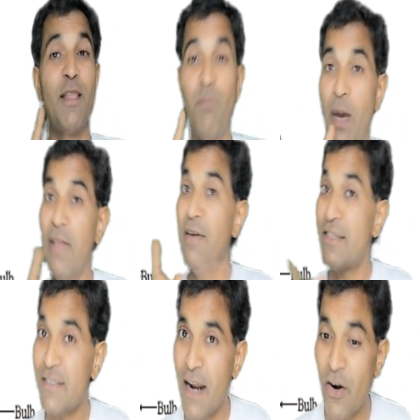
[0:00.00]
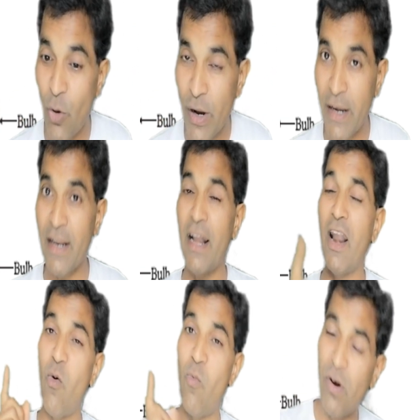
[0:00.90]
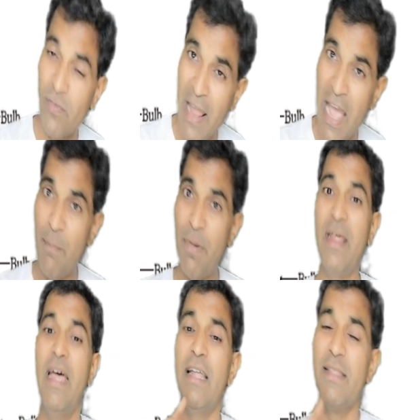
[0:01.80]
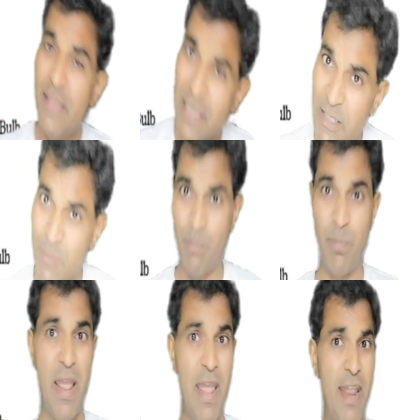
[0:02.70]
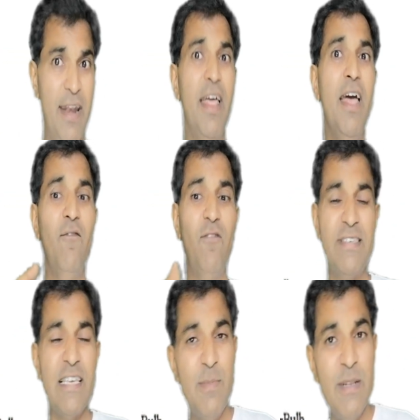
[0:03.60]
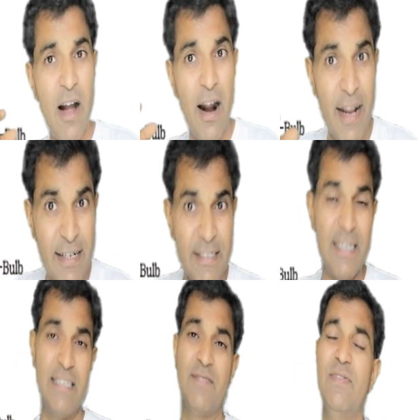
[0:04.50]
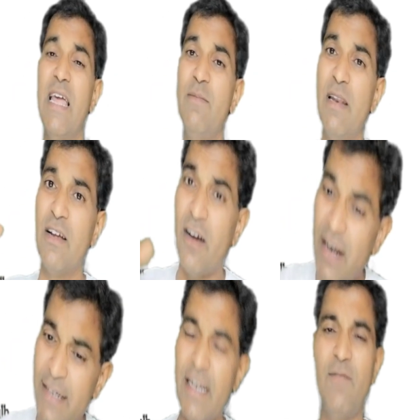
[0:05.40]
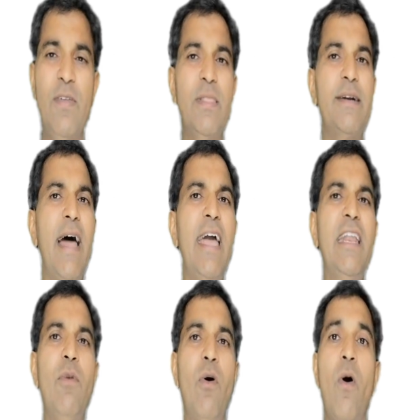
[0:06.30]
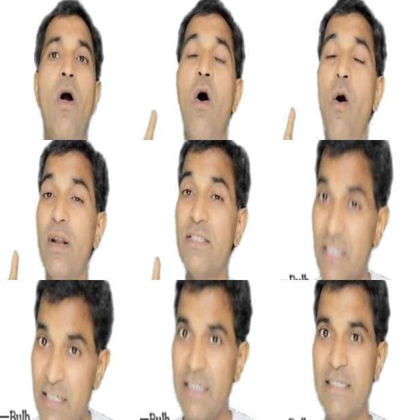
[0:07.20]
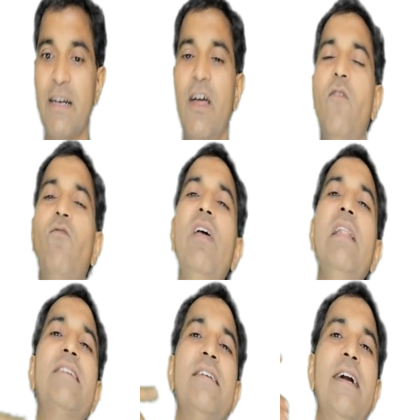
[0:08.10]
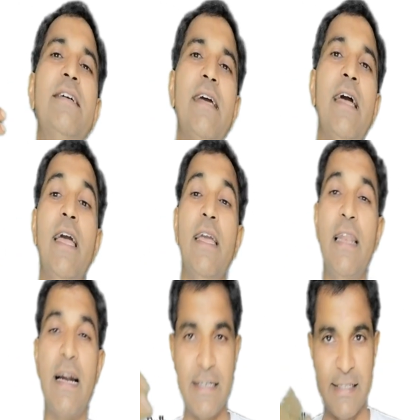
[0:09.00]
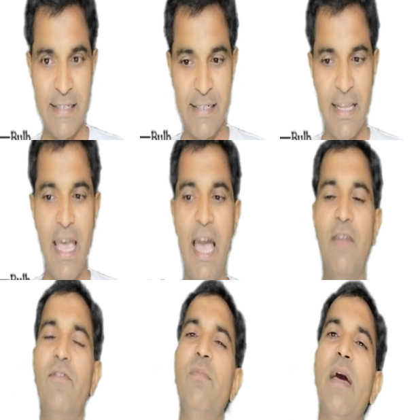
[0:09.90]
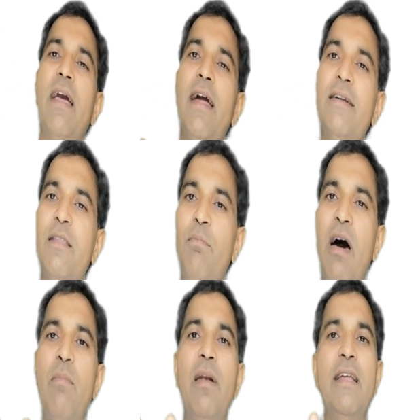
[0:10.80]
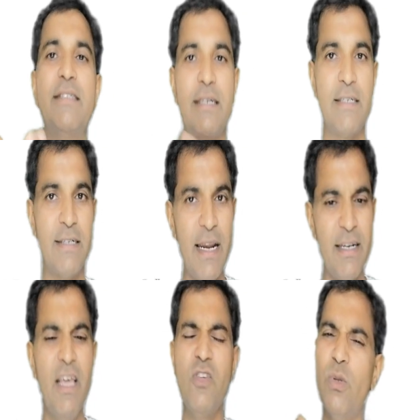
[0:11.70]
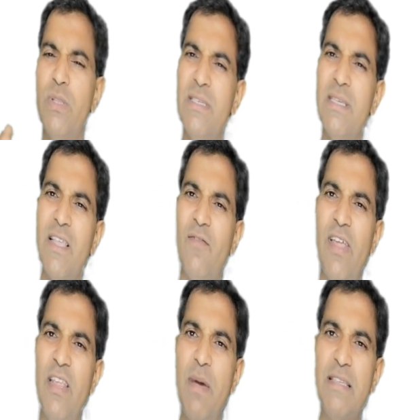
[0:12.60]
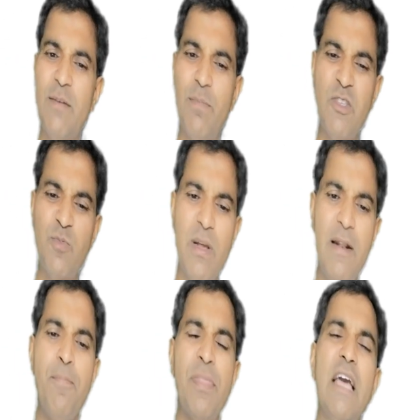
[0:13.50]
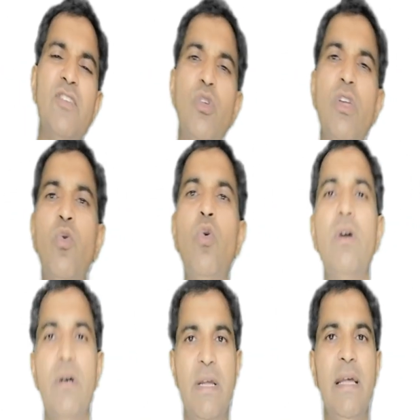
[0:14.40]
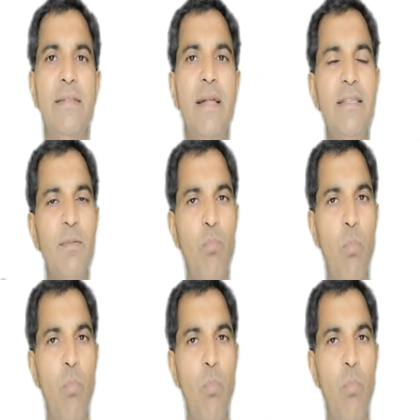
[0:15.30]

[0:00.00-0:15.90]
The pan will start rotating, and now what will happen? This fan, which has been connected with the dynamo or a generator, will generate electricity, and we may get the bulb lit, right? So this is the very basic principle. Actually cooker, there is a